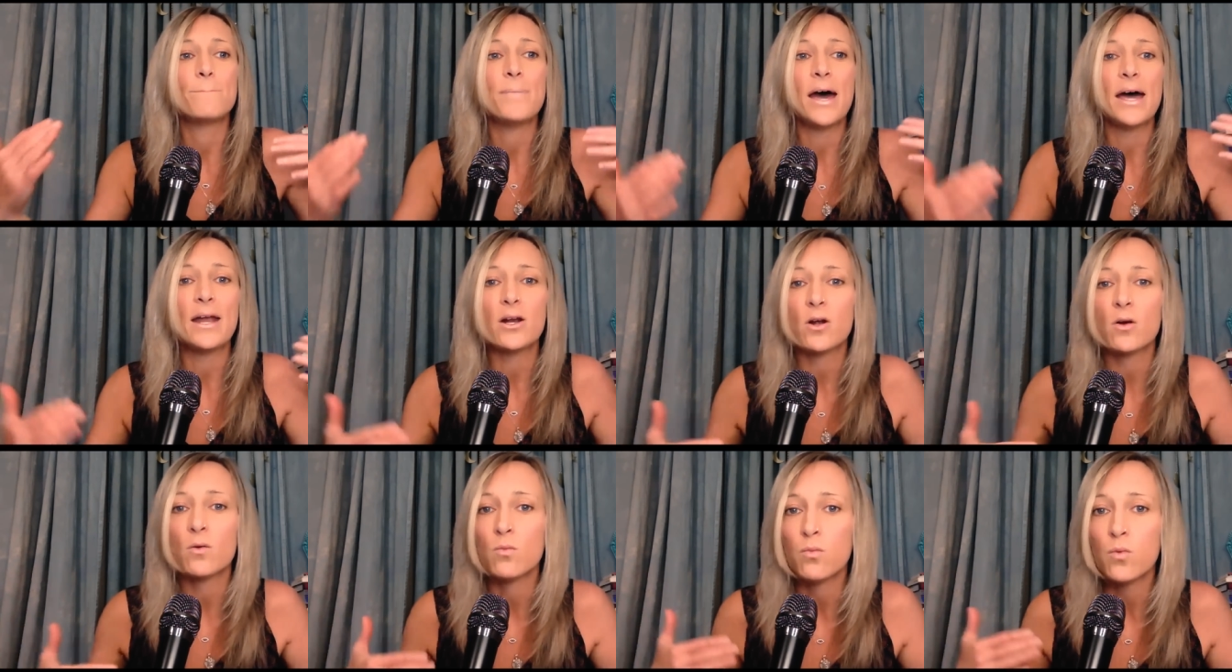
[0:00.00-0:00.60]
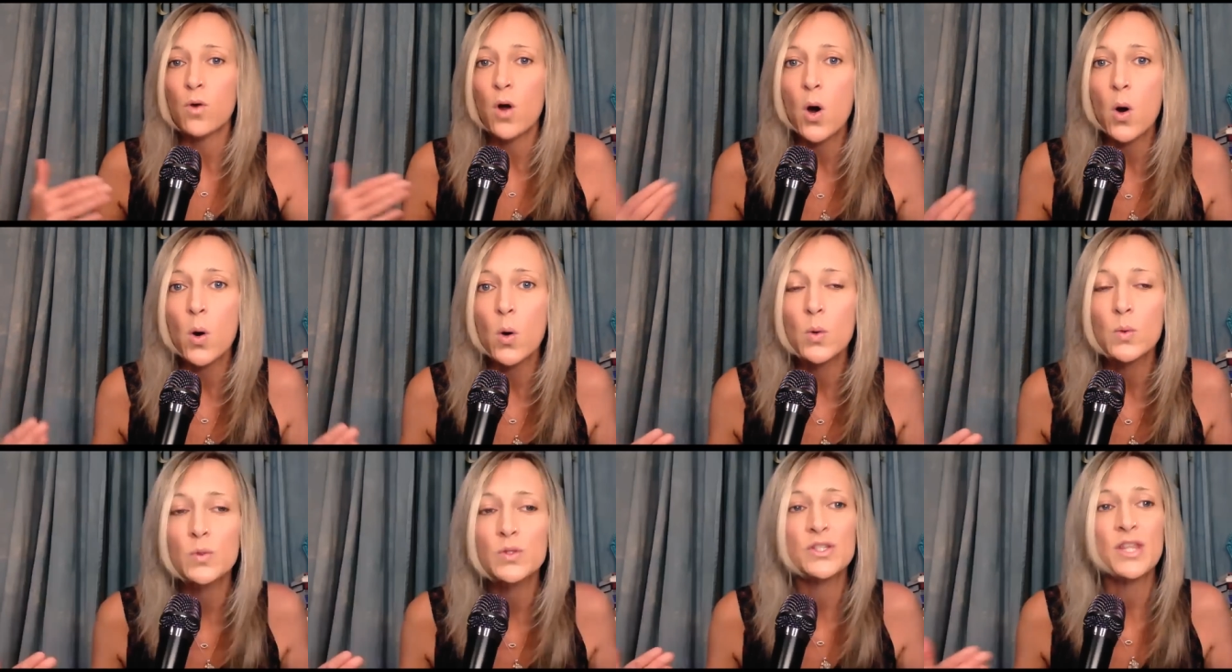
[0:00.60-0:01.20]
better
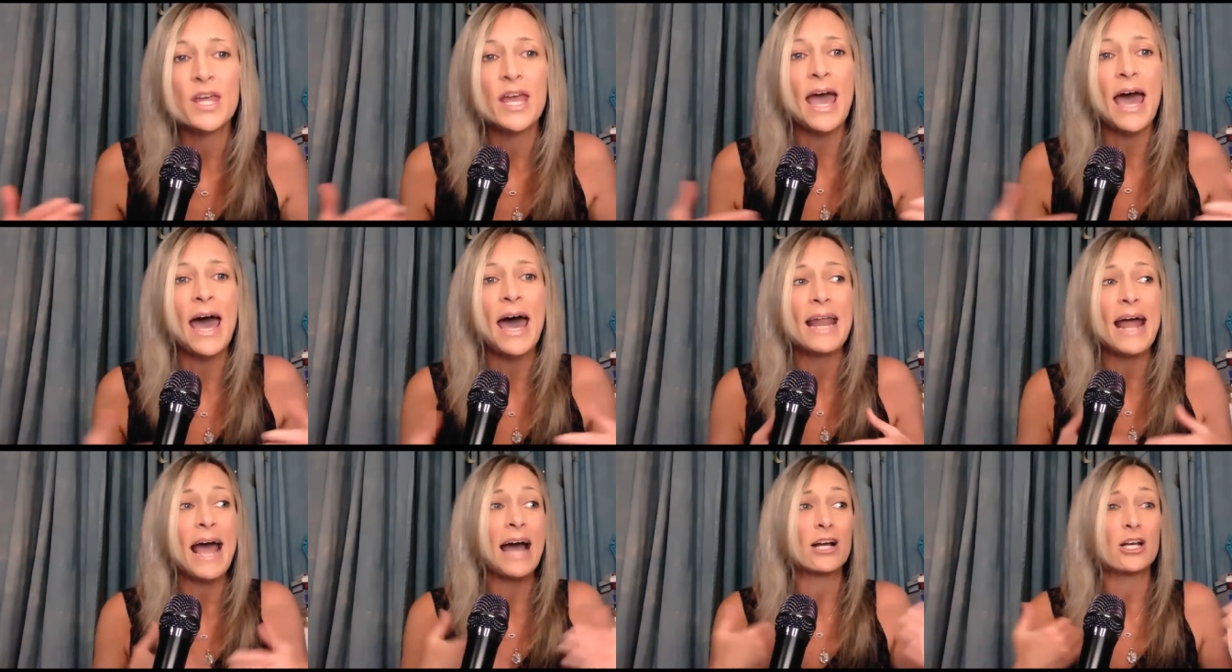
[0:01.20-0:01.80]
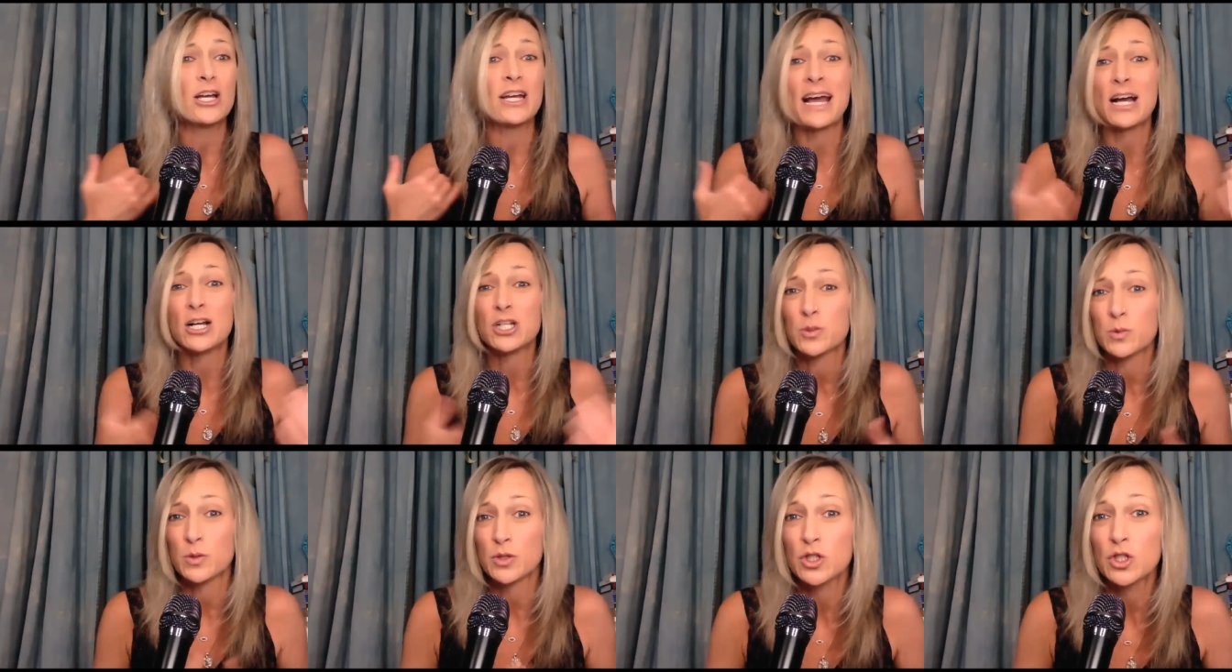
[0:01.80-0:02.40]
roads. They had an
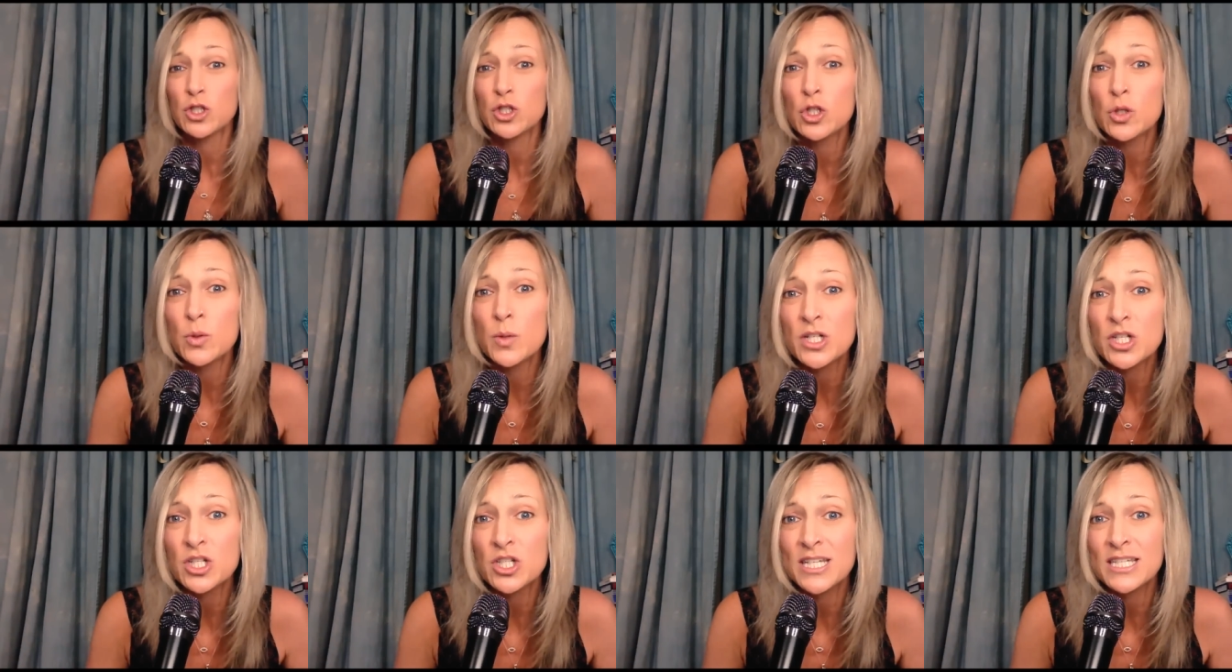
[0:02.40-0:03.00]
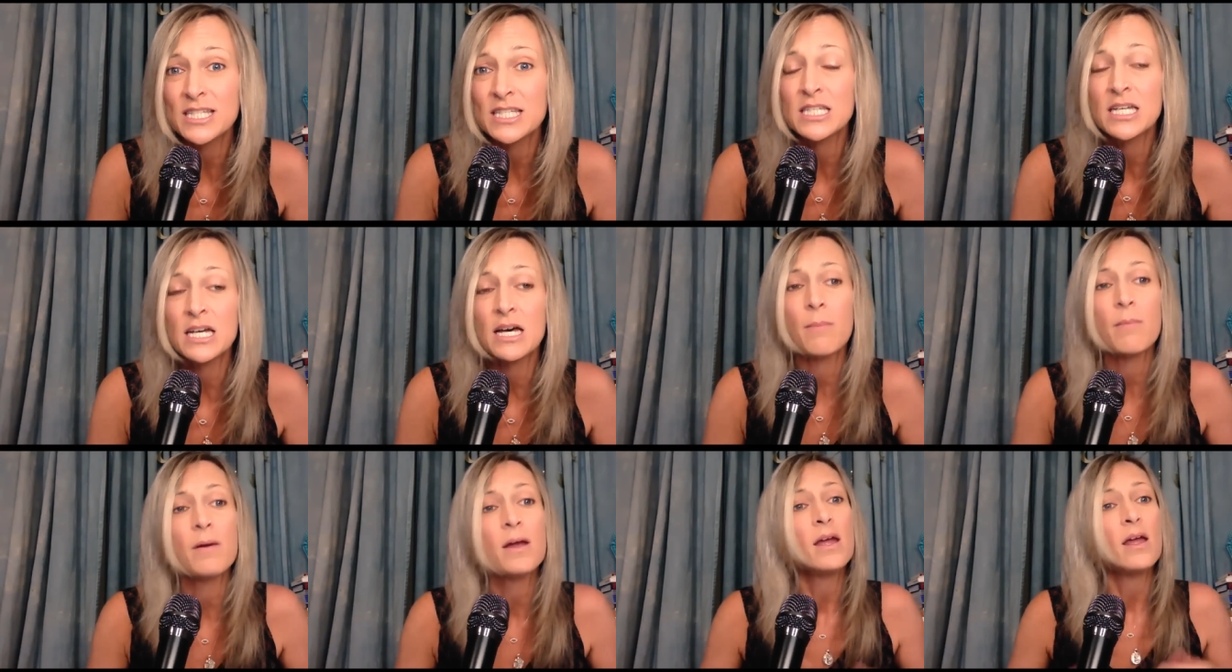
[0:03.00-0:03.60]
actual sewage
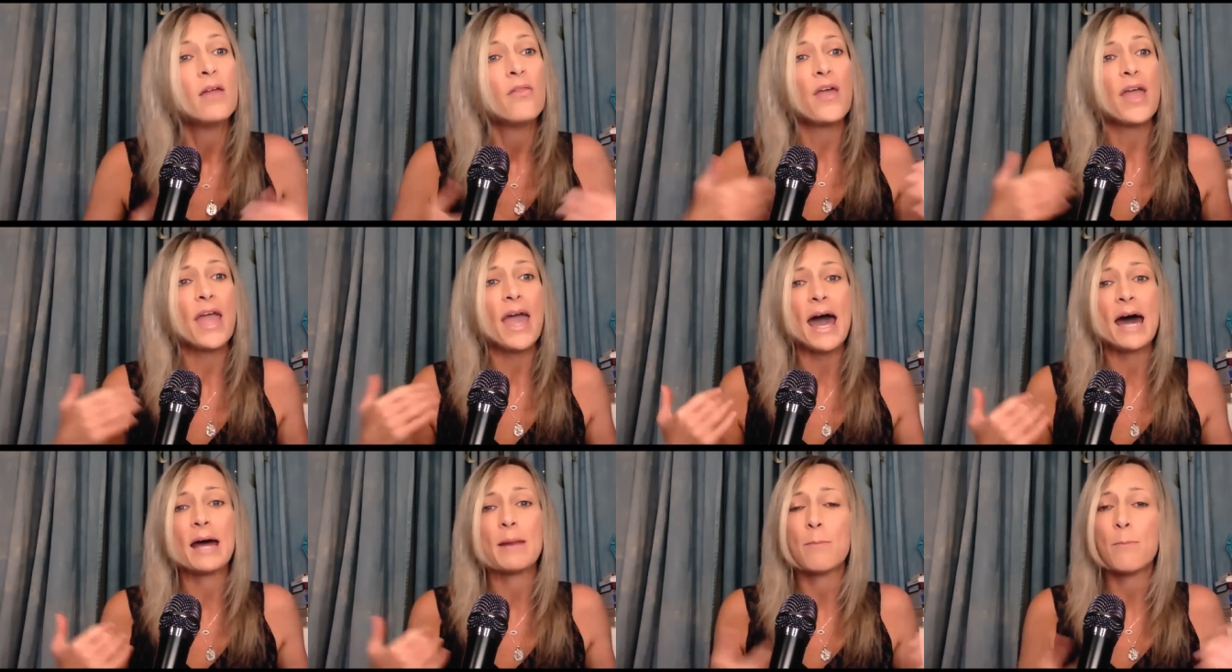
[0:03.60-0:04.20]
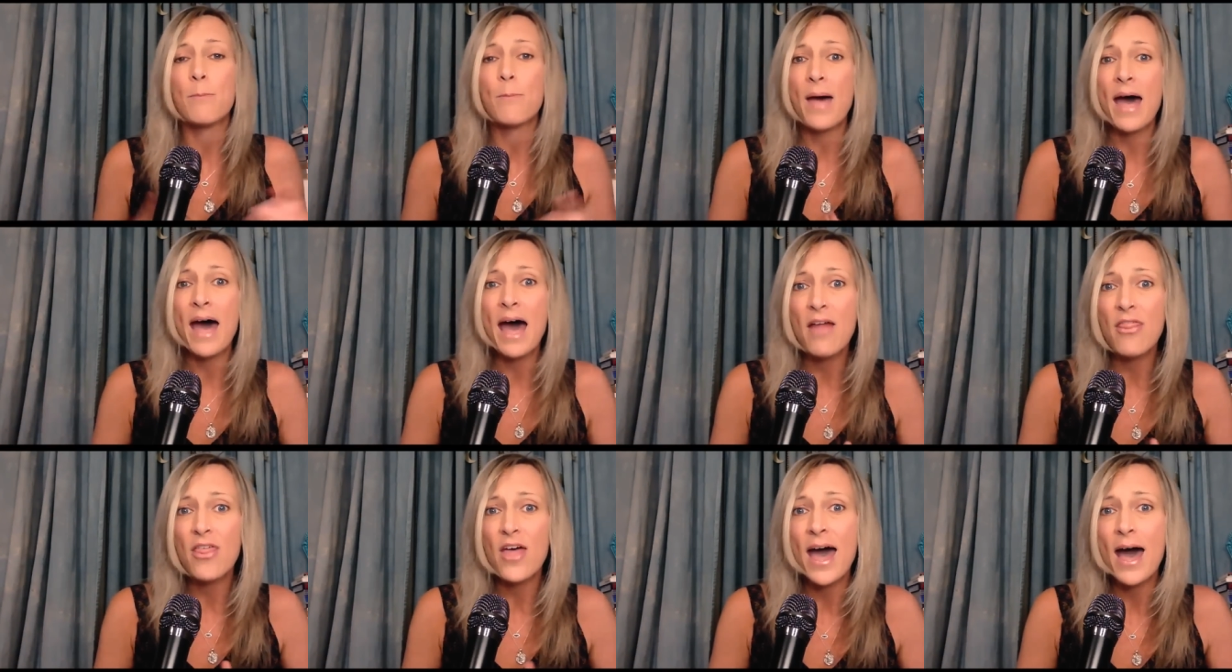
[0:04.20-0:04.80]
system. They had
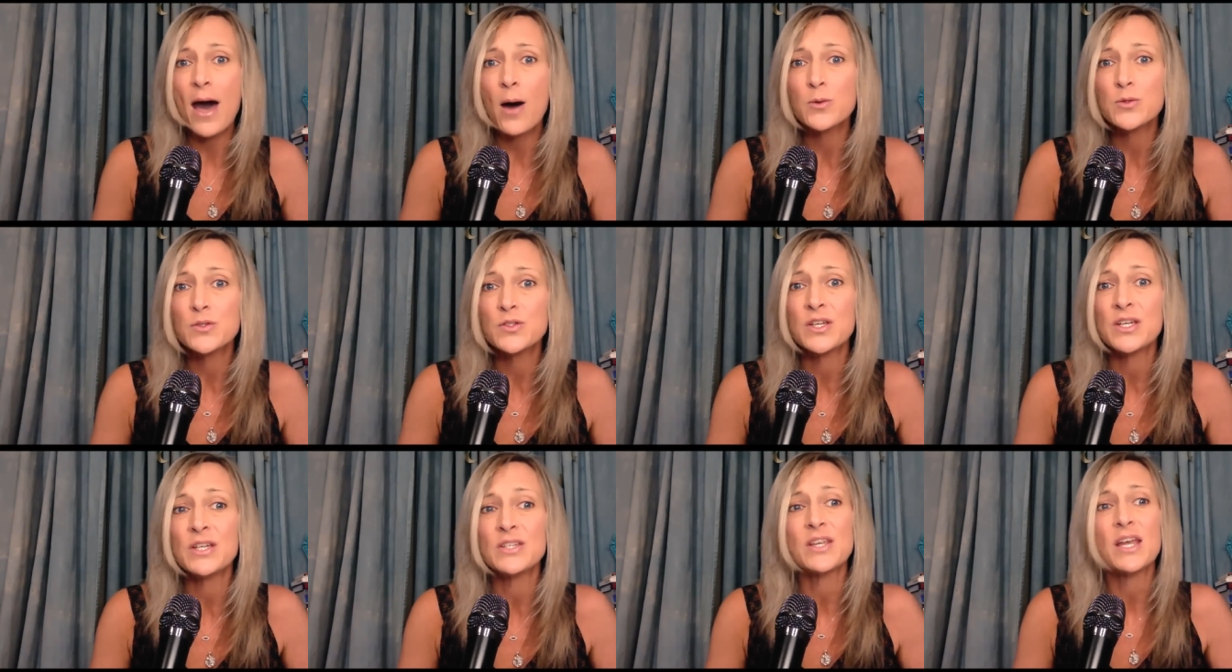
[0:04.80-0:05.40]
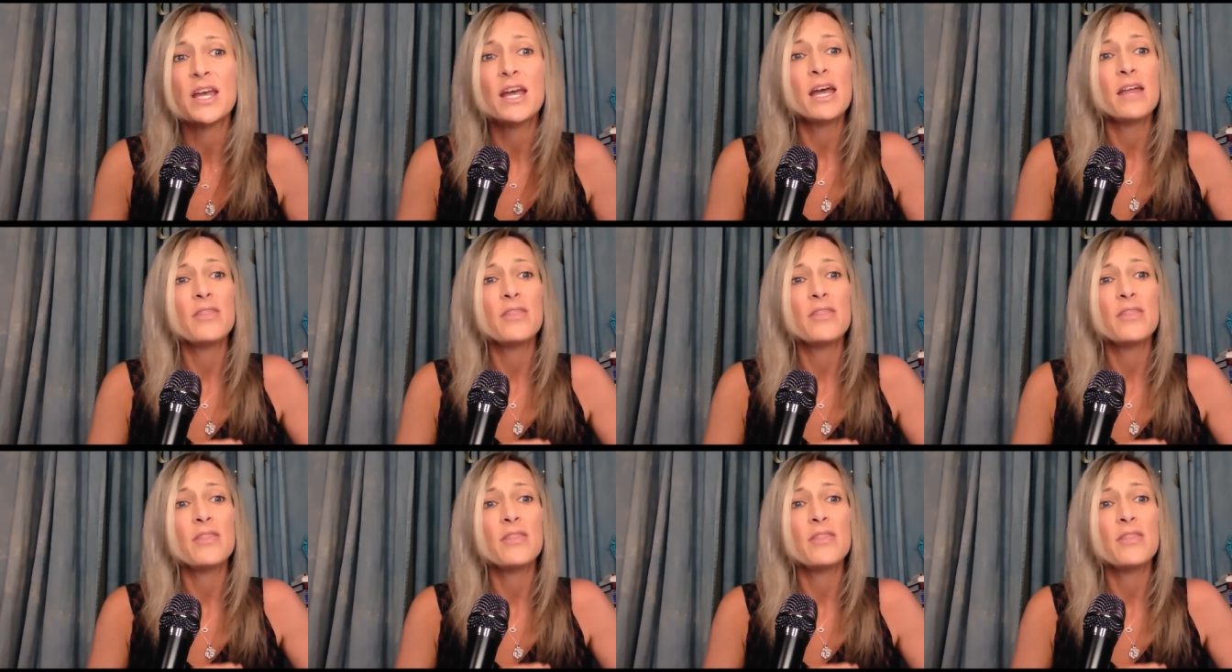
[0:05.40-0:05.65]
bathhouses.